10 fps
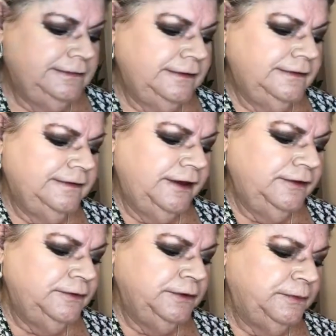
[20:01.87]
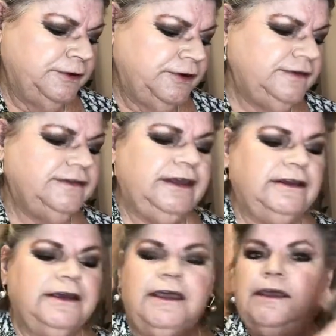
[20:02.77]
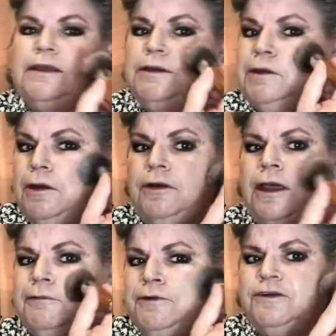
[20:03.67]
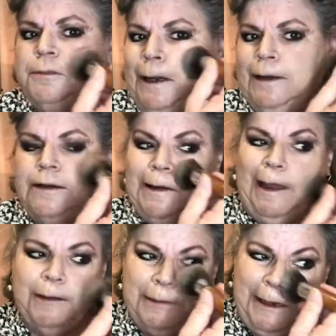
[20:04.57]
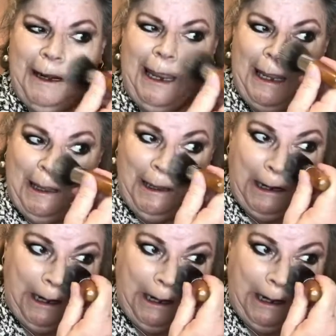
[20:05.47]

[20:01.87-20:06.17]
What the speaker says: It goes with what I said. You don't have to spend an arm and a leg.